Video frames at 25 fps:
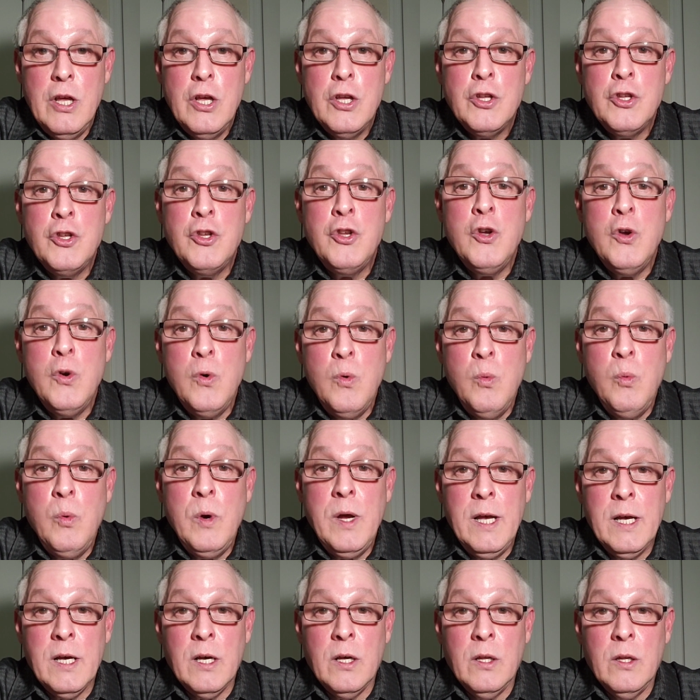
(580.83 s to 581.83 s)
you
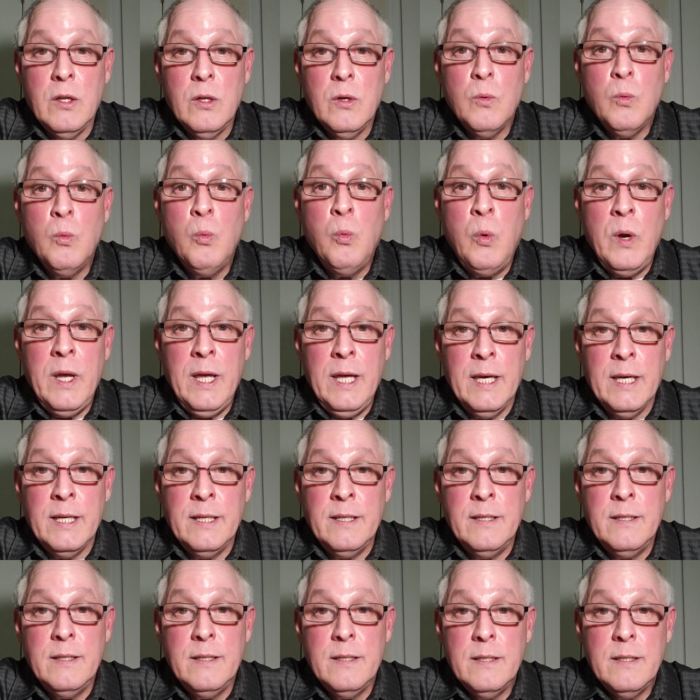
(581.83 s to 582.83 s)
will
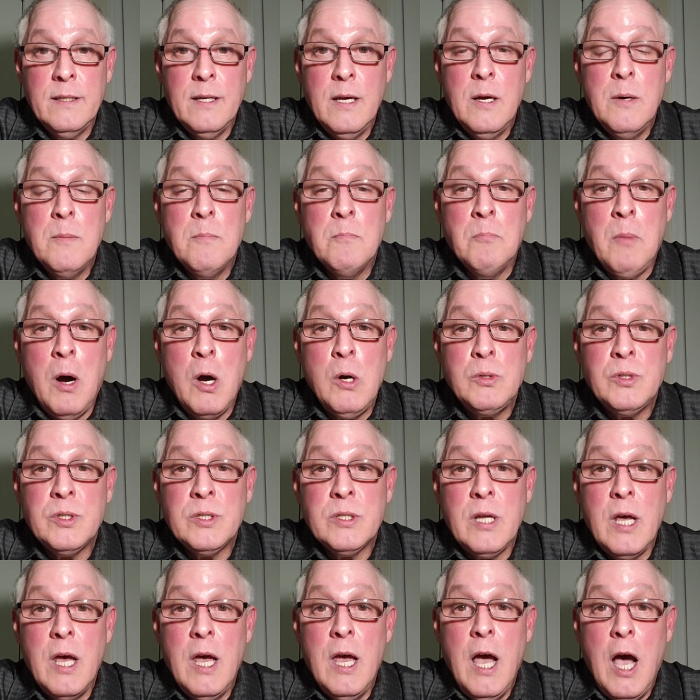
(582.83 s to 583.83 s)
win
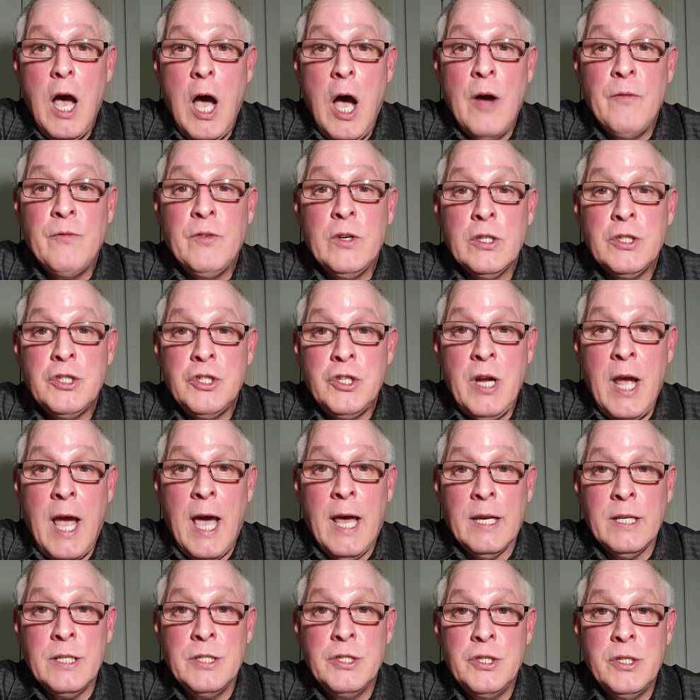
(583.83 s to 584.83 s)
most of your
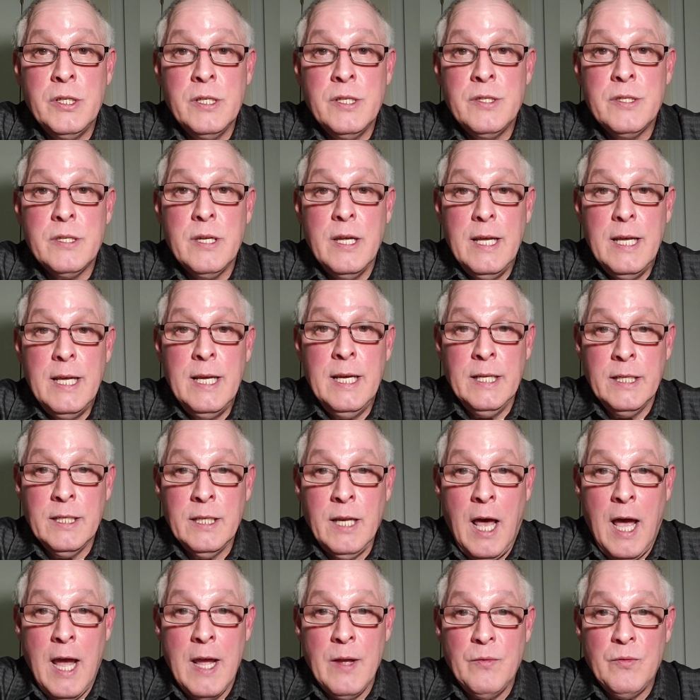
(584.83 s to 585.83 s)
challenges in
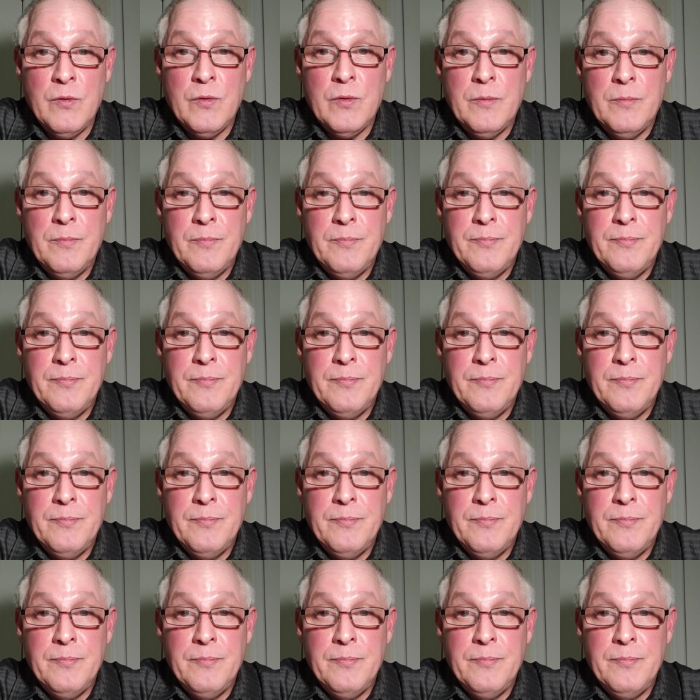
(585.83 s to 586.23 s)
life.